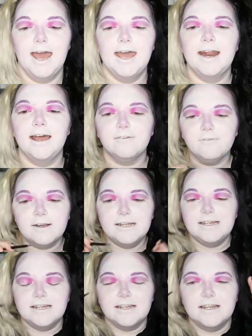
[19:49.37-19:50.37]
and
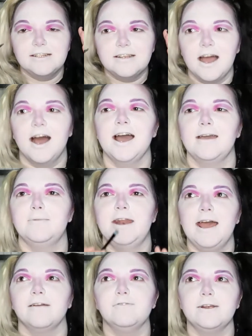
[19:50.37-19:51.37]
every time in
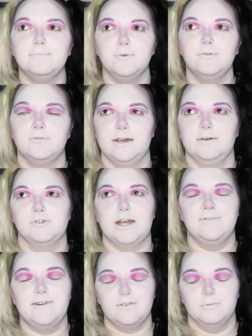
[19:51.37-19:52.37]
every movie, which
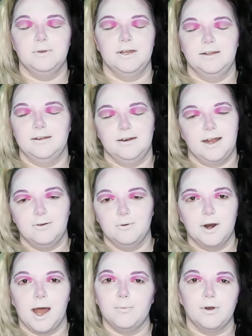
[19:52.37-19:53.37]
I've never been a
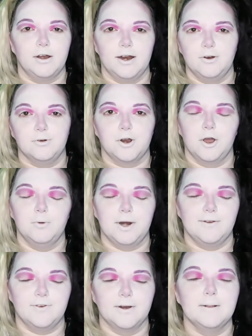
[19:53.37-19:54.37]
911 operator, I don't know,
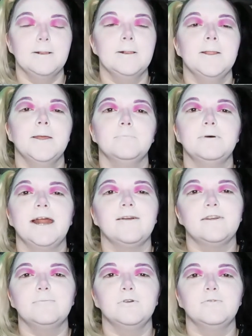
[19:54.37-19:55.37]
whatever, but in
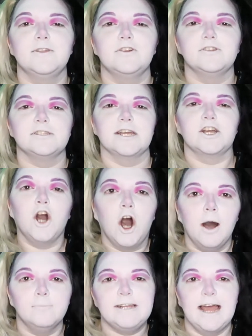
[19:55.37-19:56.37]
every movie there's like,
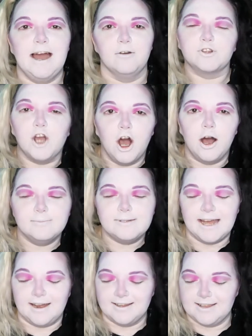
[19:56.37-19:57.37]
calm down,
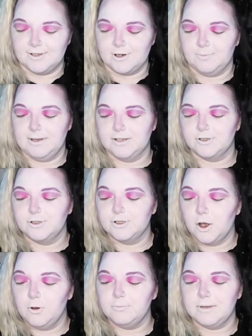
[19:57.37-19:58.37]
and they start being
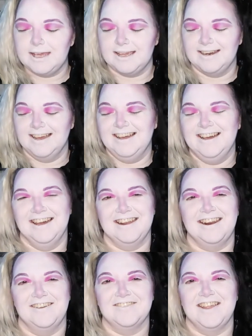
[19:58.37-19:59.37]
so mean.
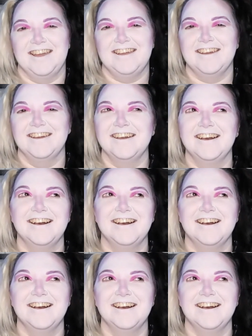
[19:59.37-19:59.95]
I'm like,